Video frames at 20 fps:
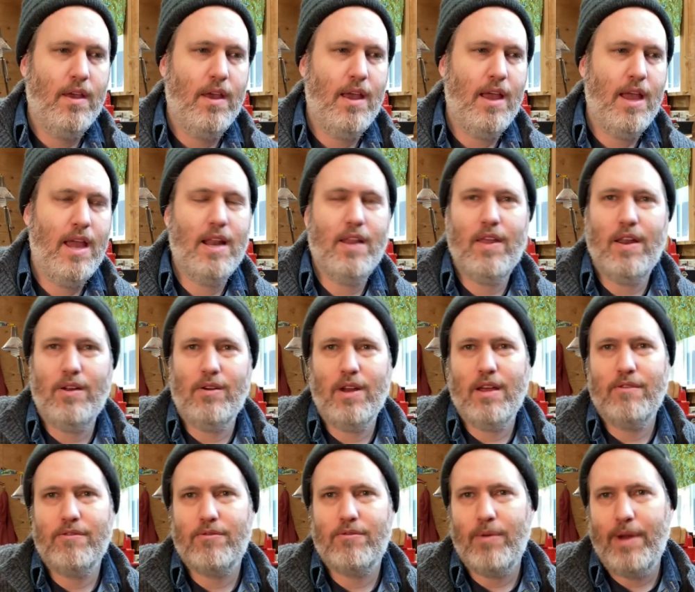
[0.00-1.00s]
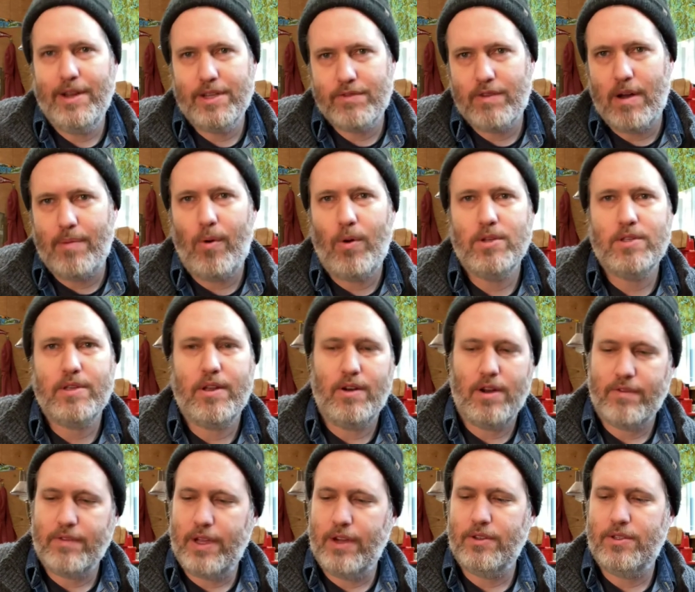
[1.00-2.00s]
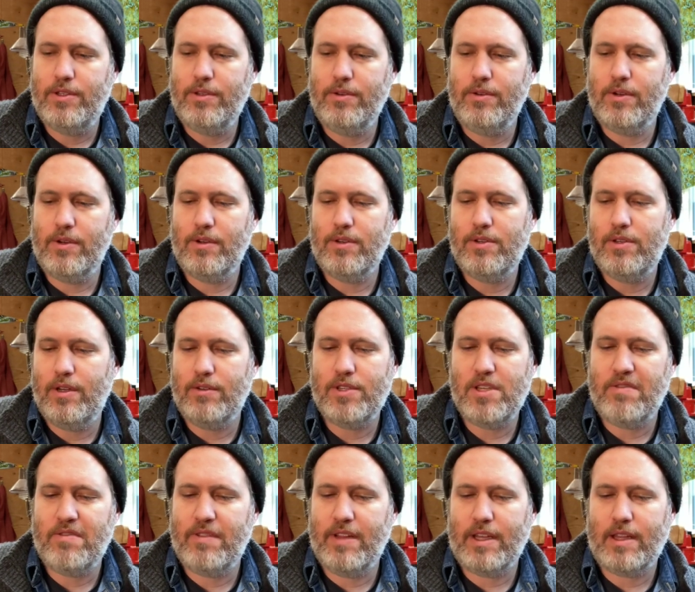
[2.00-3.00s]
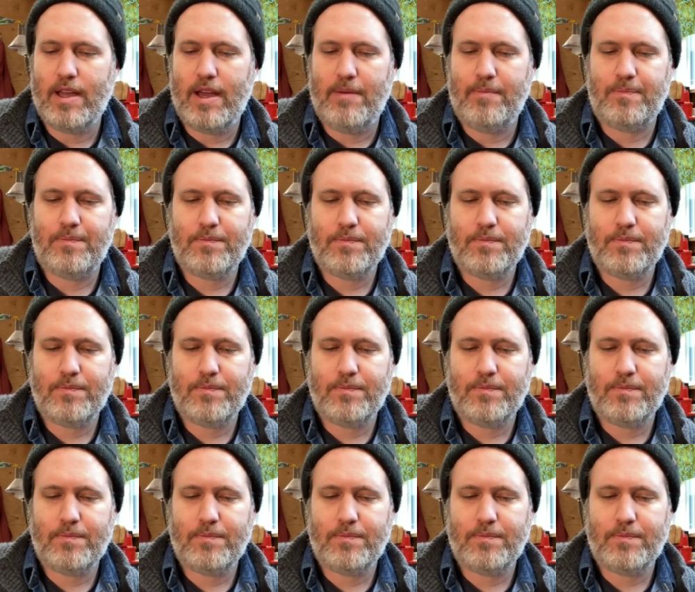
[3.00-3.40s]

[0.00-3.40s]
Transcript: and they don't have radius fretboards, they don't have gear tuners, you know, stuff like that.